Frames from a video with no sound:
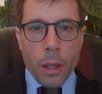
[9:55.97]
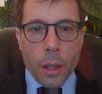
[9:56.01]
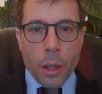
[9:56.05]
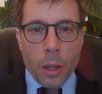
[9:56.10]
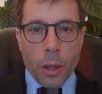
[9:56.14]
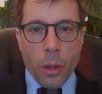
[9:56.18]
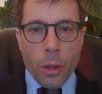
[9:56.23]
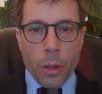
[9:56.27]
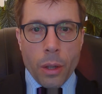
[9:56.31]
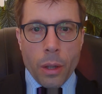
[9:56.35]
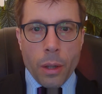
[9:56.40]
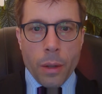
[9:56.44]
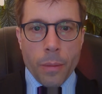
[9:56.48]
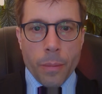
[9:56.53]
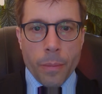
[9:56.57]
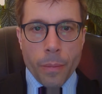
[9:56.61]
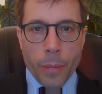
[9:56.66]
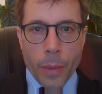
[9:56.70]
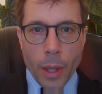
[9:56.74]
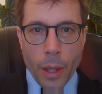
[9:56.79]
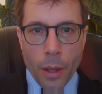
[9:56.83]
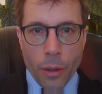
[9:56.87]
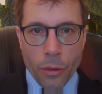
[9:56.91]
Good.
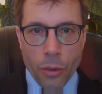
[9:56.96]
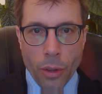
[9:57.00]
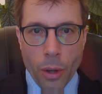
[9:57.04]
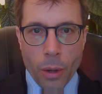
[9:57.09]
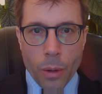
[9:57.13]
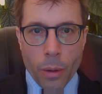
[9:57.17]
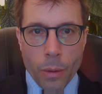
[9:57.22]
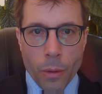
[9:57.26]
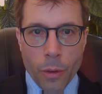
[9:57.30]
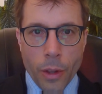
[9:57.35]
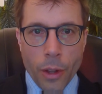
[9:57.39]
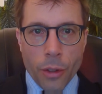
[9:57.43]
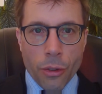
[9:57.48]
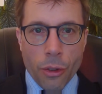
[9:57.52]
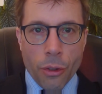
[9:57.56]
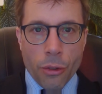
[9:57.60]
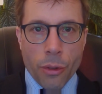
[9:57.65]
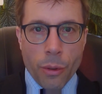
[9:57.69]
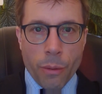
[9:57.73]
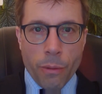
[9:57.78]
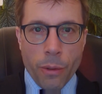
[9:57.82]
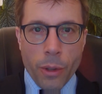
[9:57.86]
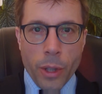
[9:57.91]
So this is
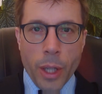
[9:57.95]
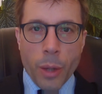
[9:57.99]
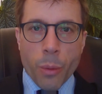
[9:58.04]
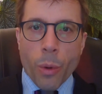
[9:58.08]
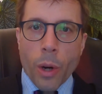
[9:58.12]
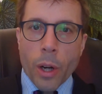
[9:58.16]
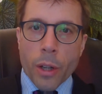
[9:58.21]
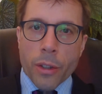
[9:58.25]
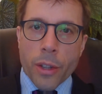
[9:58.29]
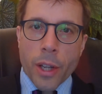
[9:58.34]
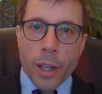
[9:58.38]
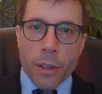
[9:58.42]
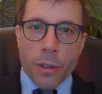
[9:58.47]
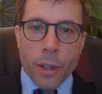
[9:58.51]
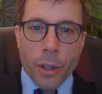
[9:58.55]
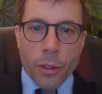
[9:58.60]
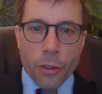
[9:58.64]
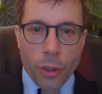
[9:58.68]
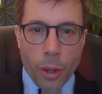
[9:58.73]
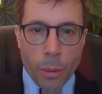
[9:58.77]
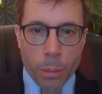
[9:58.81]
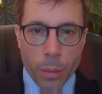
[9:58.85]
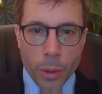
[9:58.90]
a fully worked out
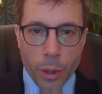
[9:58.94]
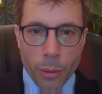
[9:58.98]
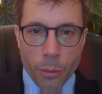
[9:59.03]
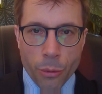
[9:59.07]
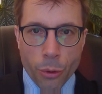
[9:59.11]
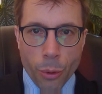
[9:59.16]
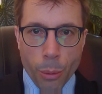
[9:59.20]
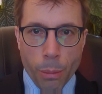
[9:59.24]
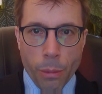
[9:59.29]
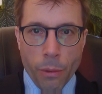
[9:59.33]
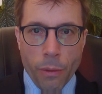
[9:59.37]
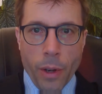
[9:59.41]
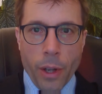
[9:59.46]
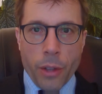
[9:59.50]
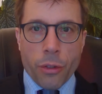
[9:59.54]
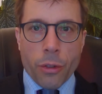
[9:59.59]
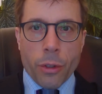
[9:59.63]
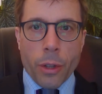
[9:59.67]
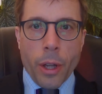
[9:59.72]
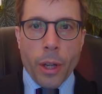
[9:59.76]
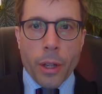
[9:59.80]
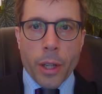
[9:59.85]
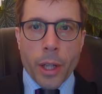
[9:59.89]
example of supervised
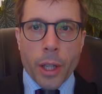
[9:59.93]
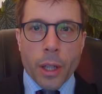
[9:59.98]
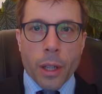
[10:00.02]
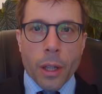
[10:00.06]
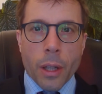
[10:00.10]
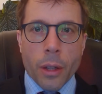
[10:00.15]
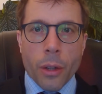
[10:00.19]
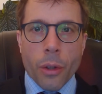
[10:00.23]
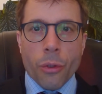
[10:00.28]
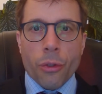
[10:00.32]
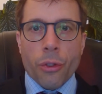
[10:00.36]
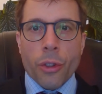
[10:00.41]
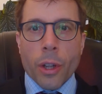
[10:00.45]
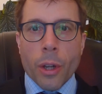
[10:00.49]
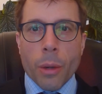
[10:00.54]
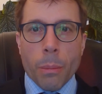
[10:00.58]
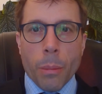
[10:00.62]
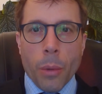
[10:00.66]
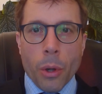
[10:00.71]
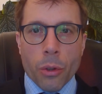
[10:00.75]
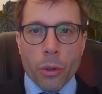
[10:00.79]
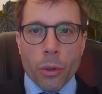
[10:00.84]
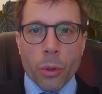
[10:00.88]
learning using a
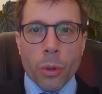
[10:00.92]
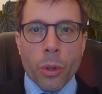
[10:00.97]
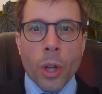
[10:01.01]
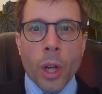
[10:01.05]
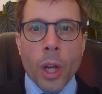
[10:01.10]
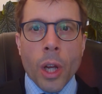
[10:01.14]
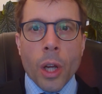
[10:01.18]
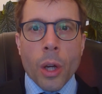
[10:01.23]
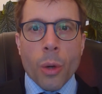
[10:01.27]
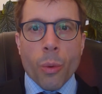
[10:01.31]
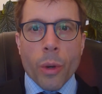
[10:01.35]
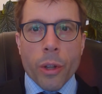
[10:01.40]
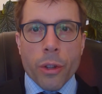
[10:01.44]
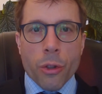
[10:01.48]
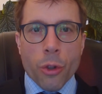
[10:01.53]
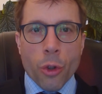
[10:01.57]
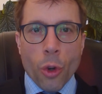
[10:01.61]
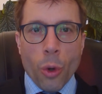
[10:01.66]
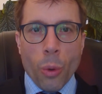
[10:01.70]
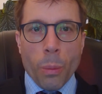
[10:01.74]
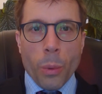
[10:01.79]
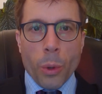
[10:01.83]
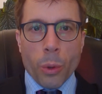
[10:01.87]
model with
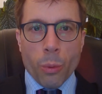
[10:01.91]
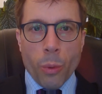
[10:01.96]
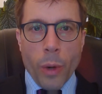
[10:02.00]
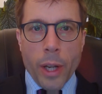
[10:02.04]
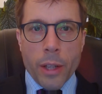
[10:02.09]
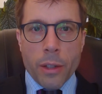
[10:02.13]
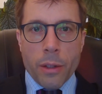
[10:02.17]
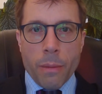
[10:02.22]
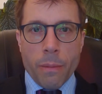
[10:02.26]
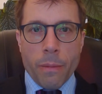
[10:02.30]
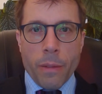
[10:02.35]
normal random